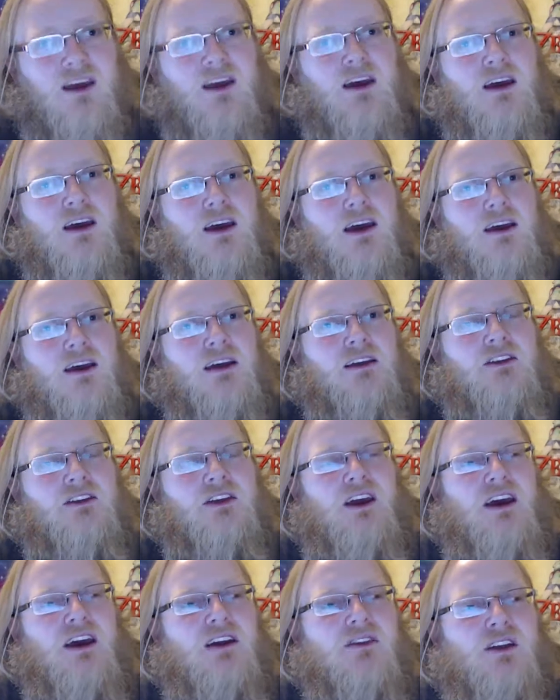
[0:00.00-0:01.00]
And at the
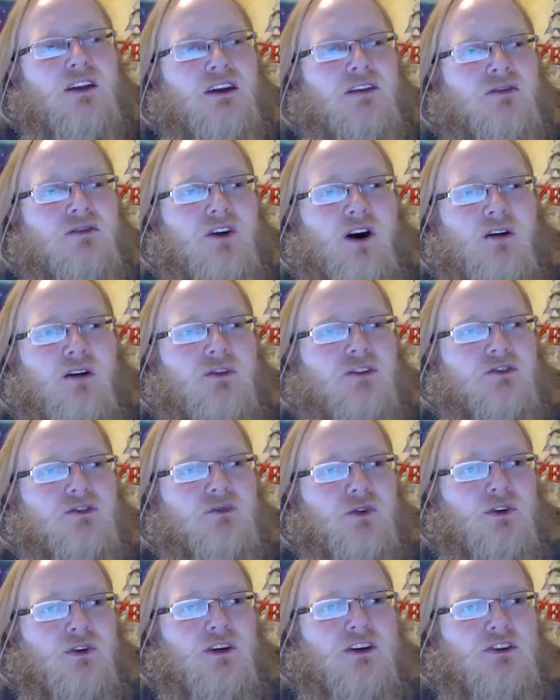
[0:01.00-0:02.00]
end, Toph is
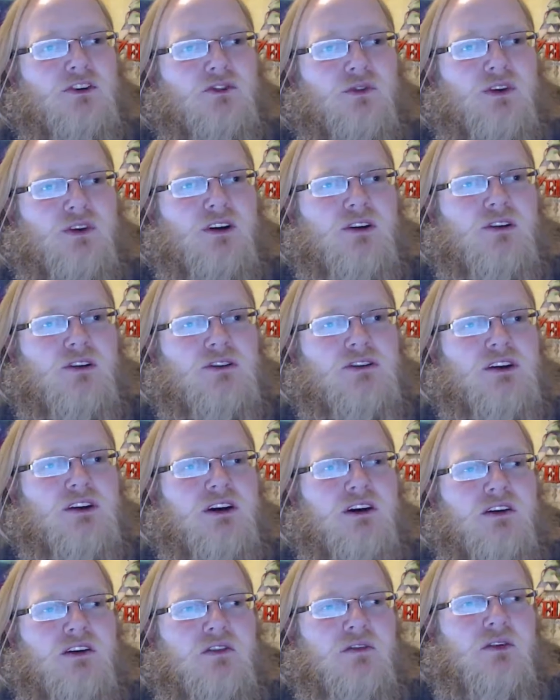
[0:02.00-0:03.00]
really enjoying
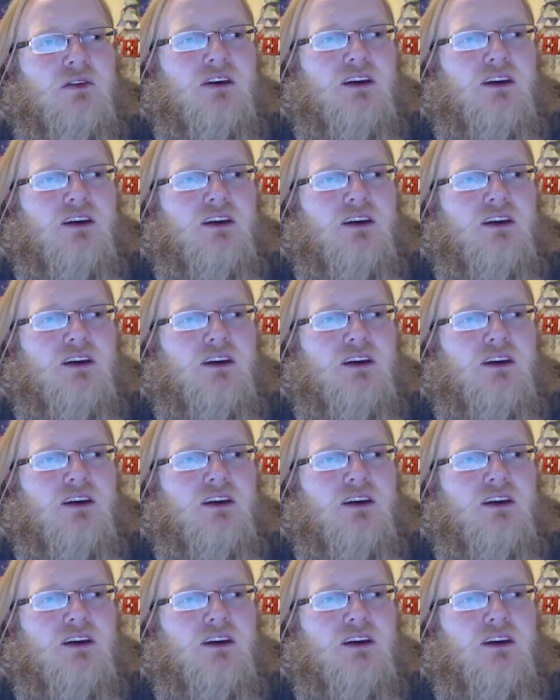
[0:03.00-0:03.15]
herself.